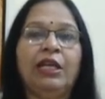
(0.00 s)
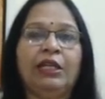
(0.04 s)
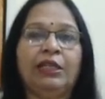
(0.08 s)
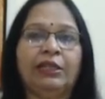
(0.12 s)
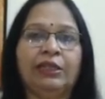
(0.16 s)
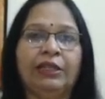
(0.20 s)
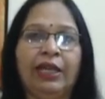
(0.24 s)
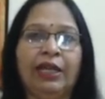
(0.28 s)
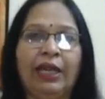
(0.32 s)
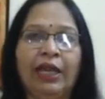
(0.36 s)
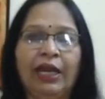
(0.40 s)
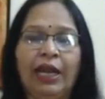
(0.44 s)

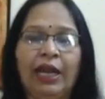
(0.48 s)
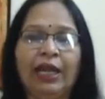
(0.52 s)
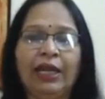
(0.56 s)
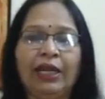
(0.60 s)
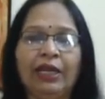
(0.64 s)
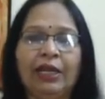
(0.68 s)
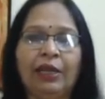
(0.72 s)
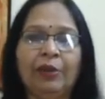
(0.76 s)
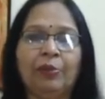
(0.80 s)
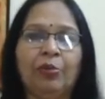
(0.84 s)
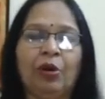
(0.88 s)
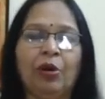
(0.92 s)
Their
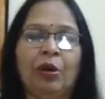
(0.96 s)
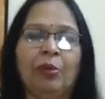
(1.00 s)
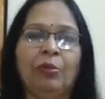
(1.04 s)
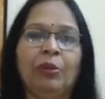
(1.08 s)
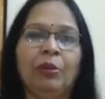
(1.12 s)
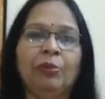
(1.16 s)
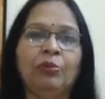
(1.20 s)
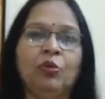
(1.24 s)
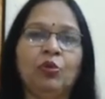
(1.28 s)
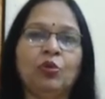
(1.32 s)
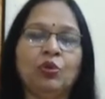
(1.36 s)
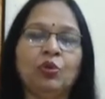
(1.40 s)
likely
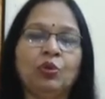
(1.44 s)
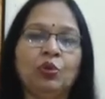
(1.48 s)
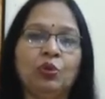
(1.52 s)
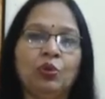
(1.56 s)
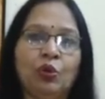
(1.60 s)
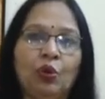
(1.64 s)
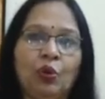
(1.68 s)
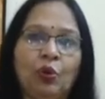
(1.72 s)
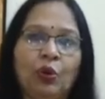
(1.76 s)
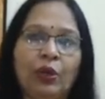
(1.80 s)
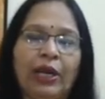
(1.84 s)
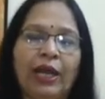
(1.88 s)
problem, those who
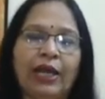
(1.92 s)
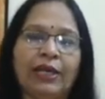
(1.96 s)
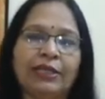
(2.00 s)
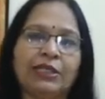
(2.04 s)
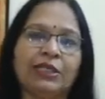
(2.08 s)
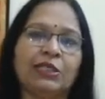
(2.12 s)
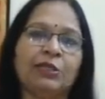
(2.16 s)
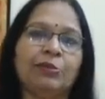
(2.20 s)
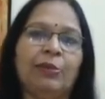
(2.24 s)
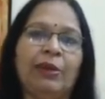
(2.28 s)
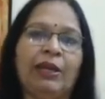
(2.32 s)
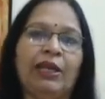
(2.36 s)
don't
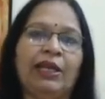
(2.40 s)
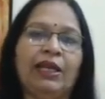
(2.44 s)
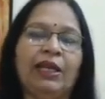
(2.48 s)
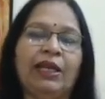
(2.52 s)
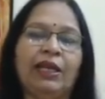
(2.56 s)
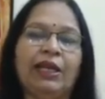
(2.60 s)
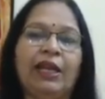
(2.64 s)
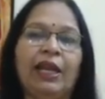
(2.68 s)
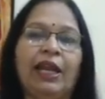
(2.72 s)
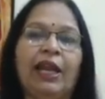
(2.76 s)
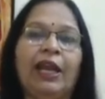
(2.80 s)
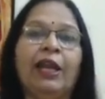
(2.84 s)
access medical
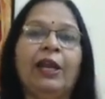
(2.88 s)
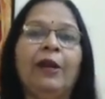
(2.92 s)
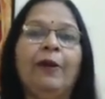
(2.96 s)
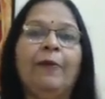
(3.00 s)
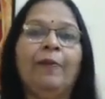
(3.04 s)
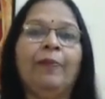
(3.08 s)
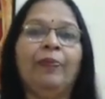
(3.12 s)
care,